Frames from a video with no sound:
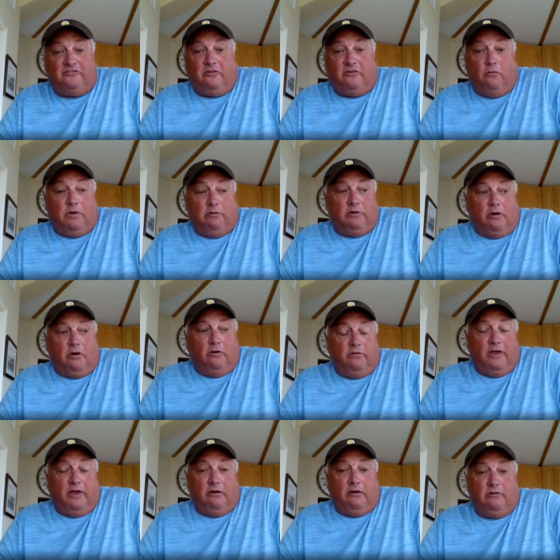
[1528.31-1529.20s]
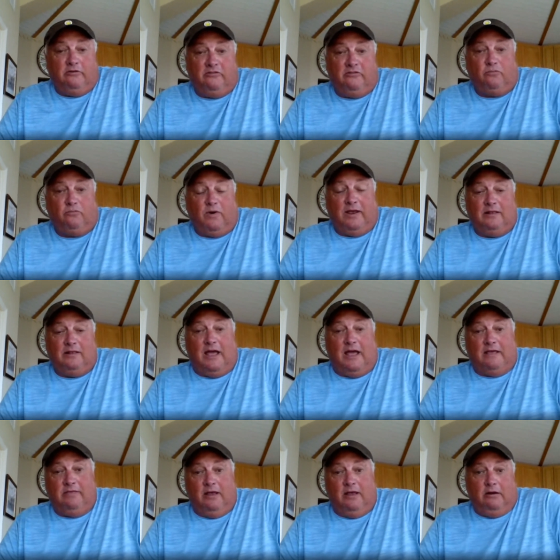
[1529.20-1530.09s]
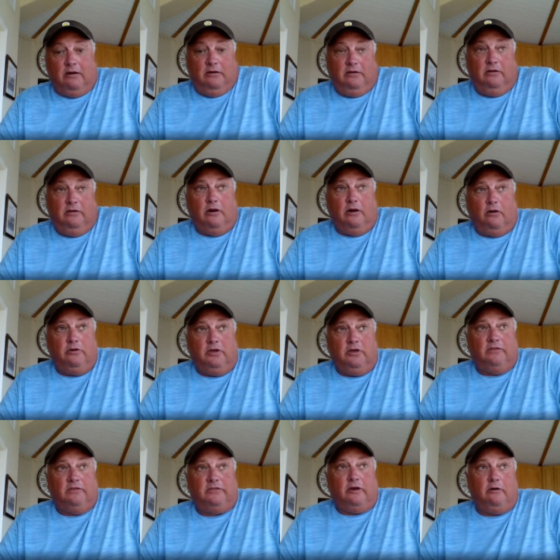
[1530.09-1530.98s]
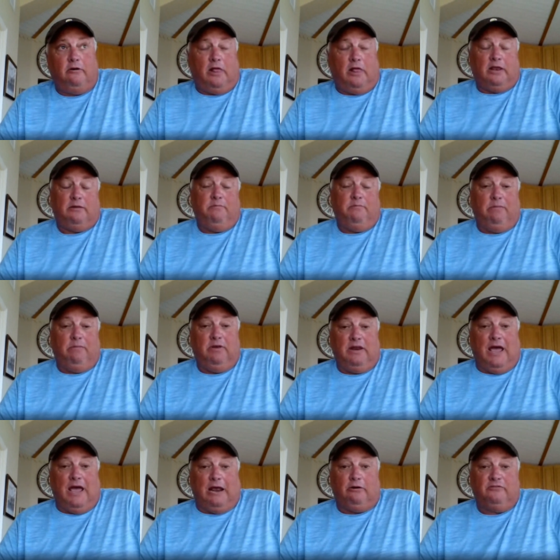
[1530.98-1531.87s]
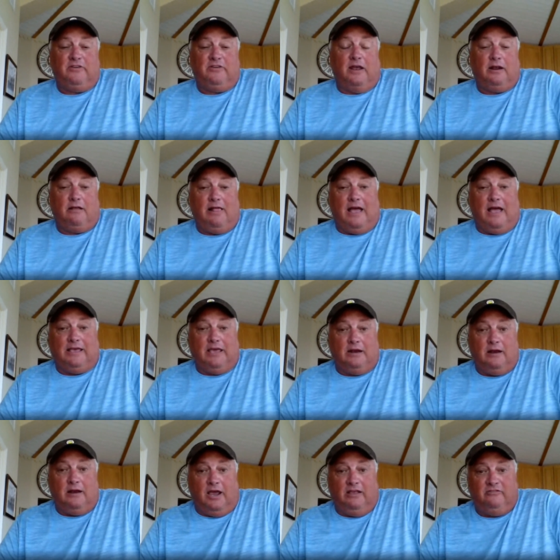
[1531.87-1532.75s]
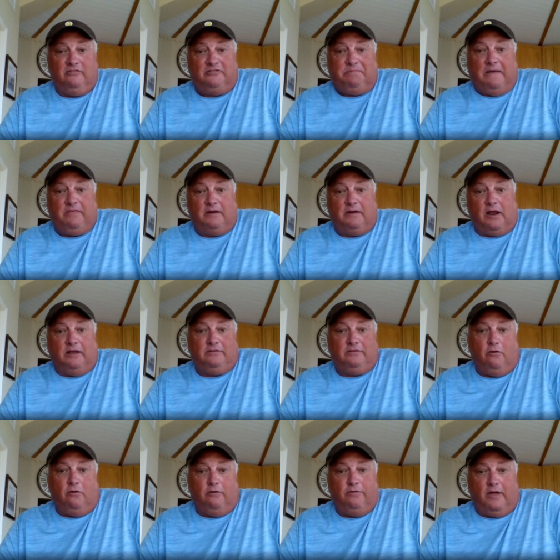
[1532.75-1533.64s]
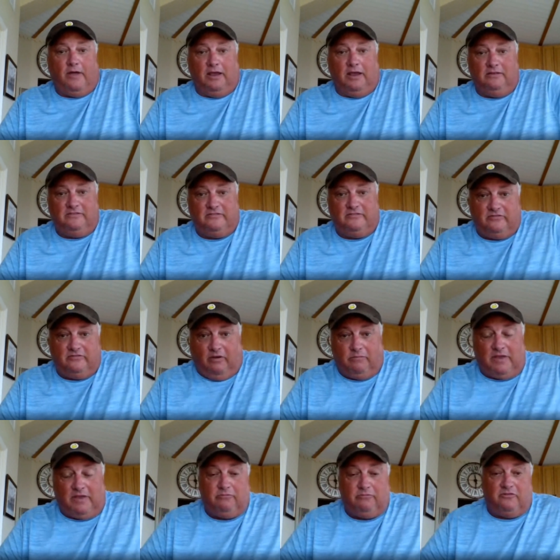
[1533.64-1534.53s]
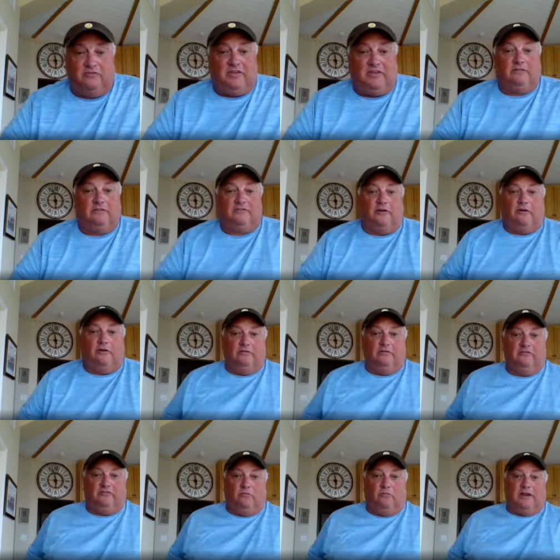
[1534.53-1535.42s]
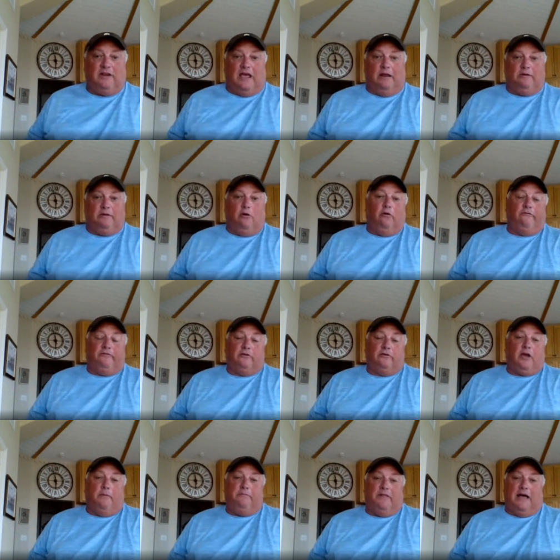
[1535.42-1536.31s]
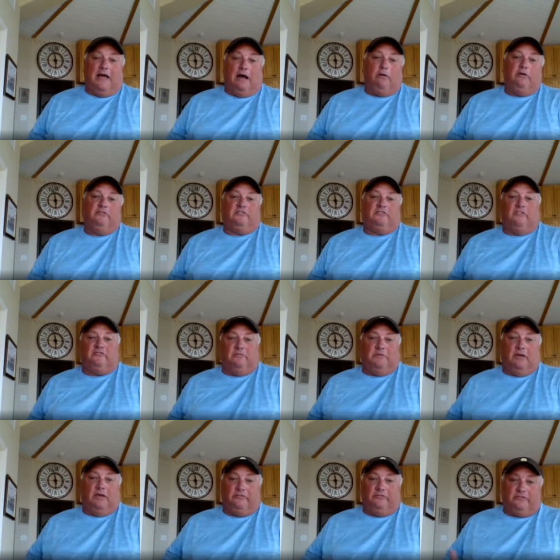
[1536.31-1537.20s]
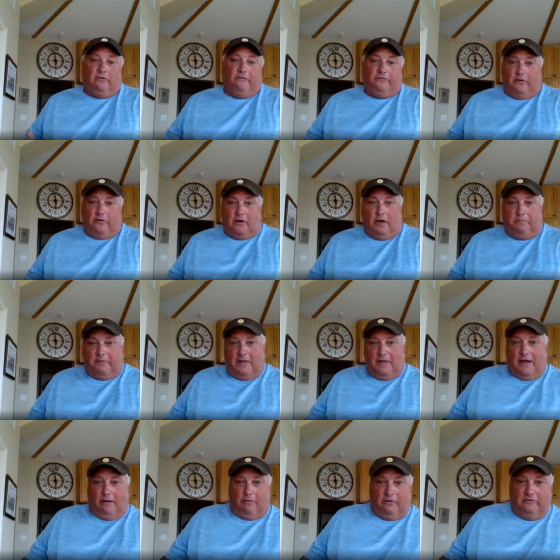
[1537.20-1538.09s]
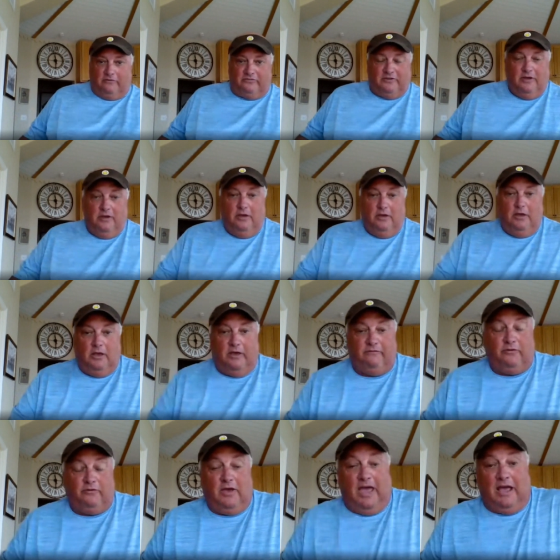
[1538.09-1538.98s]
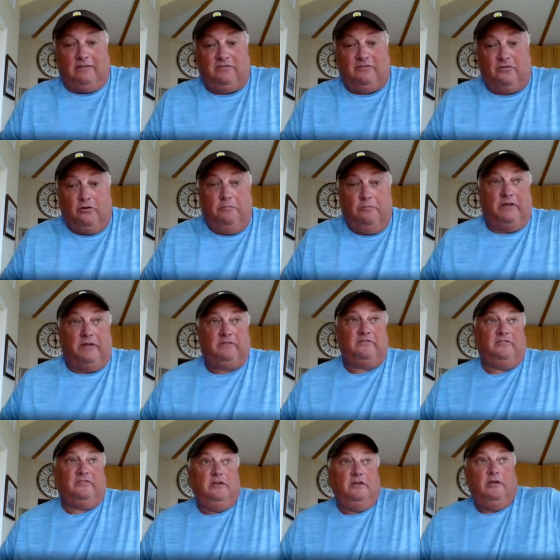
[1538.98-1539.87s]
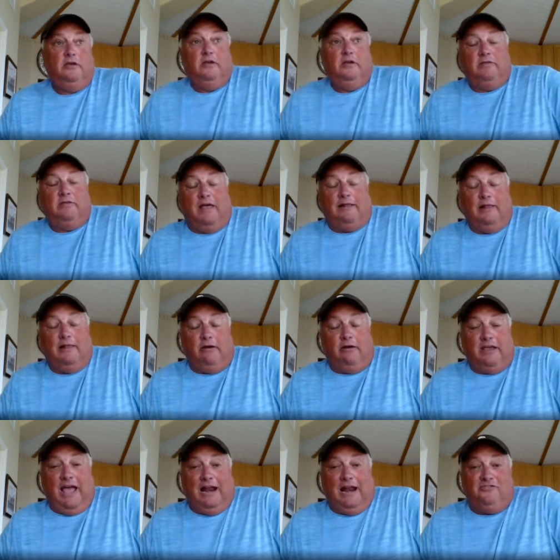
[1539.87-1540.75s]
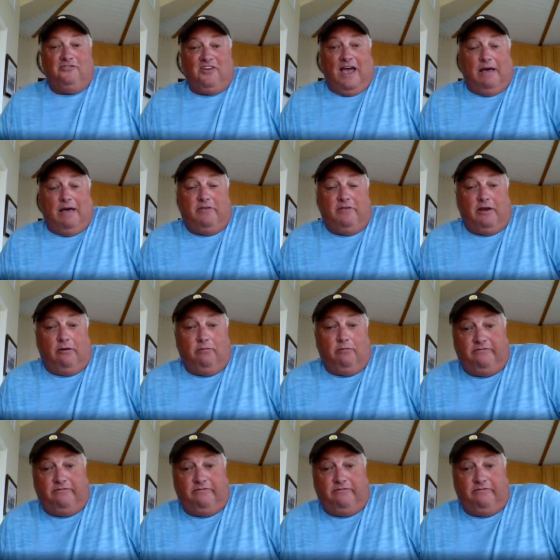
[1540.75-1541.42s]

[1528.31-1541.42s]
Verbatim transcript: So we would go there and just wait in line there, and you know you get there like maybe nine or ten o'clock at night and spend the night the whole night. Sometimes you take turns. One guy'd go for a couple hours, and somebody else go for a couple hours if you had to. But then Larry got a job there.